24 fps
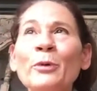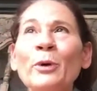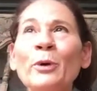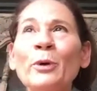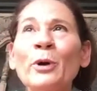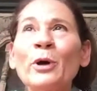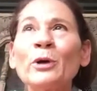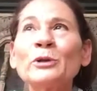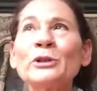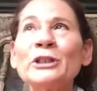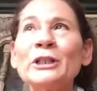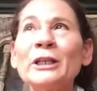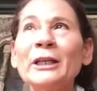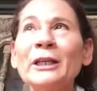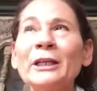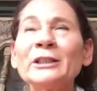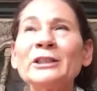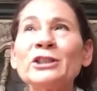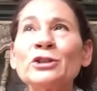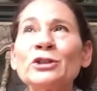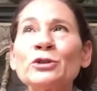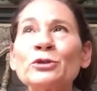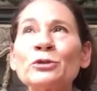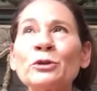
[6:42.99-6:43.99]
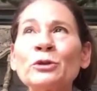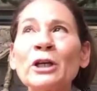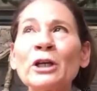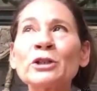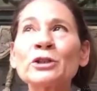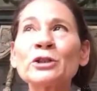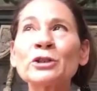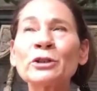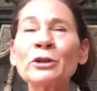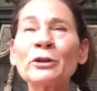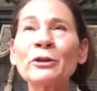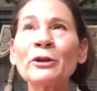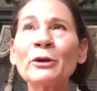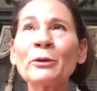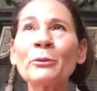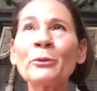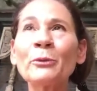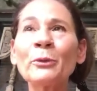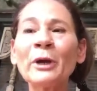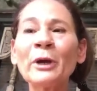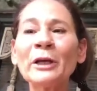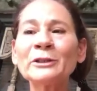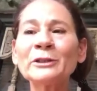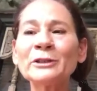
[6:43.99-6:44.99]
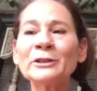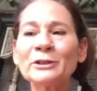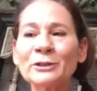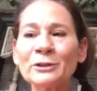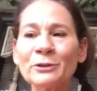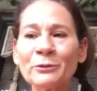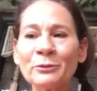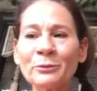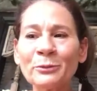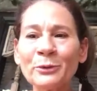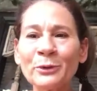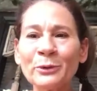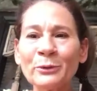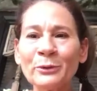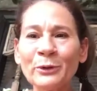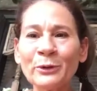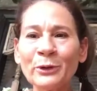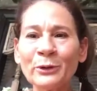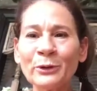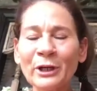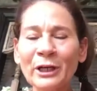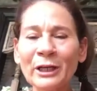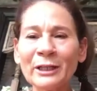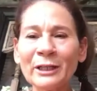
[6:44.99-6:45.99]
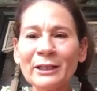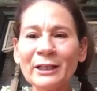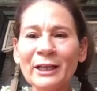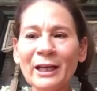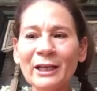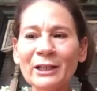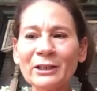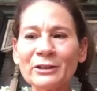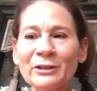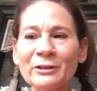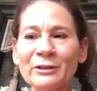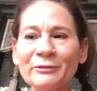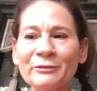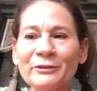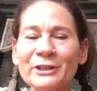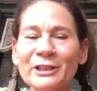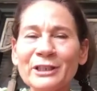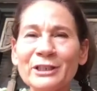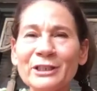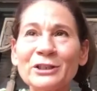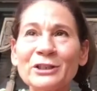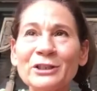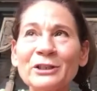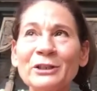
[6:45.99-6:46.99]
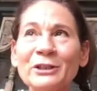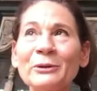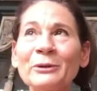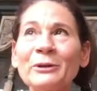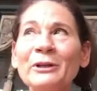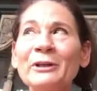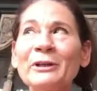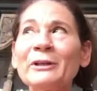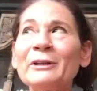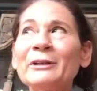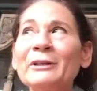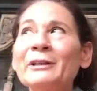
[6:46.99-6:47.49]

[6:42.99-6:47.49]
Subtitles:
protein structure that runs through your connective tissue.